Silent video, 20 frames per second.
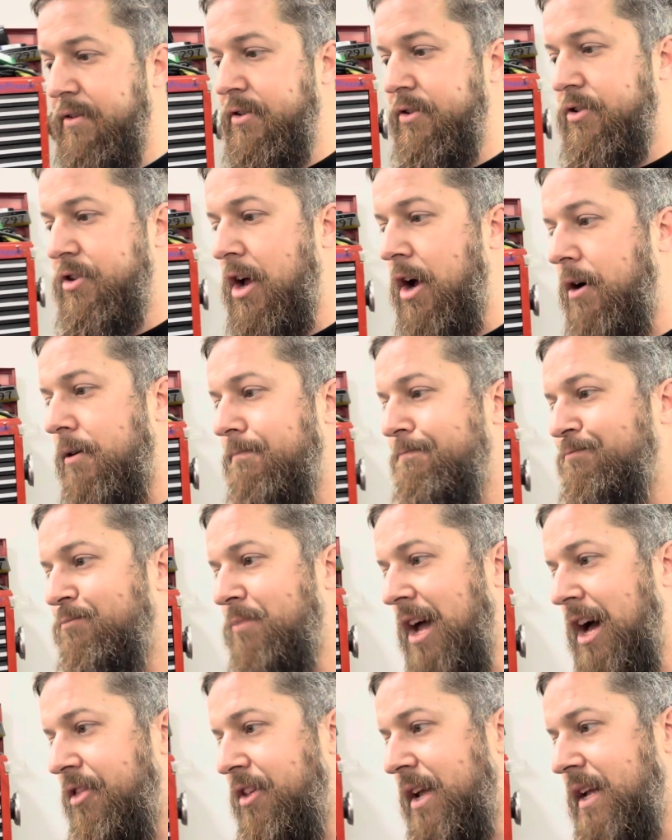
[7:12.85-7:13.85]
So
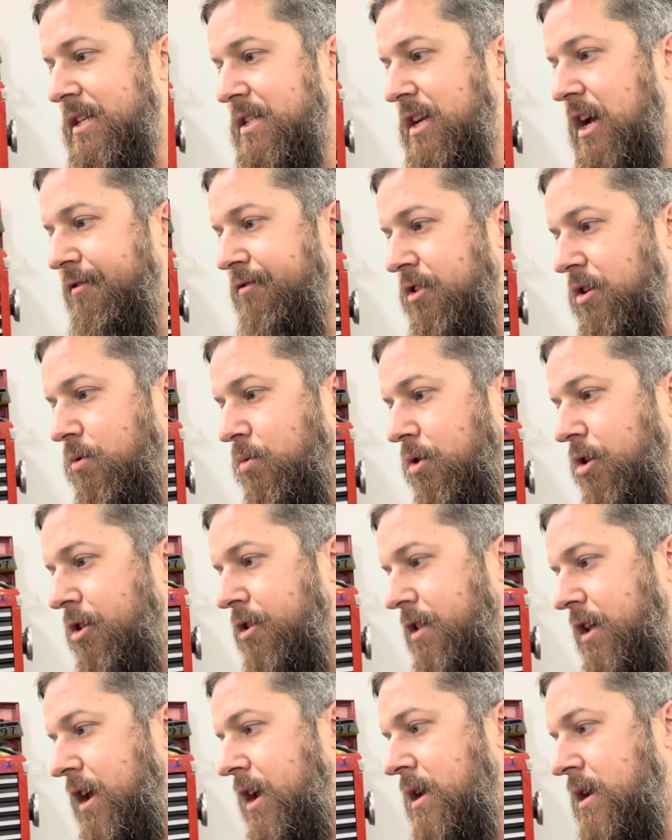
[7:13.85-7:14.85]
I think it's definitely
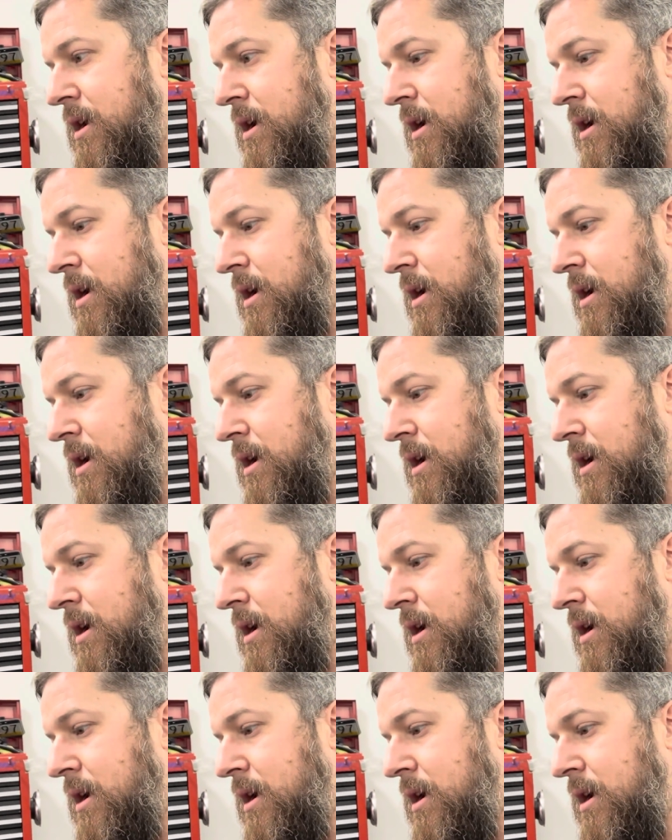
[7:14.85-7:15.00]
worth it.